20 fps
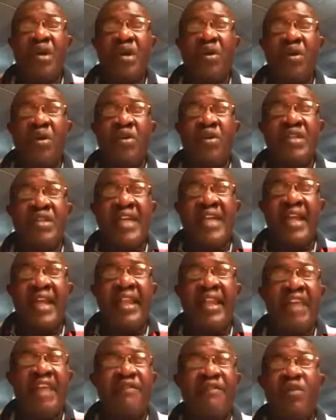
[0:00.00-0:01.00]
on that
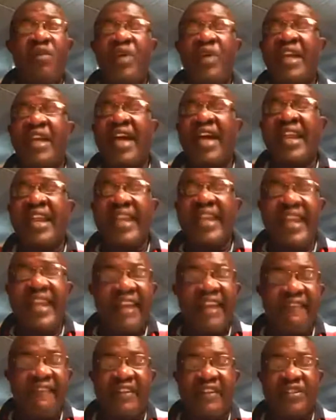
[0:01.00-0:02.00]
level. We can
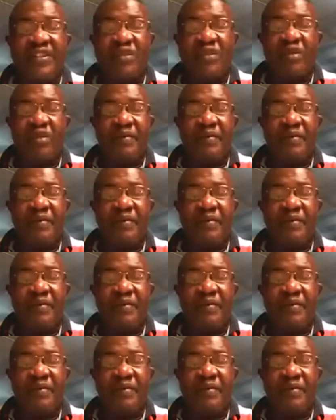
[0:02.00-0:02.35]
never stop.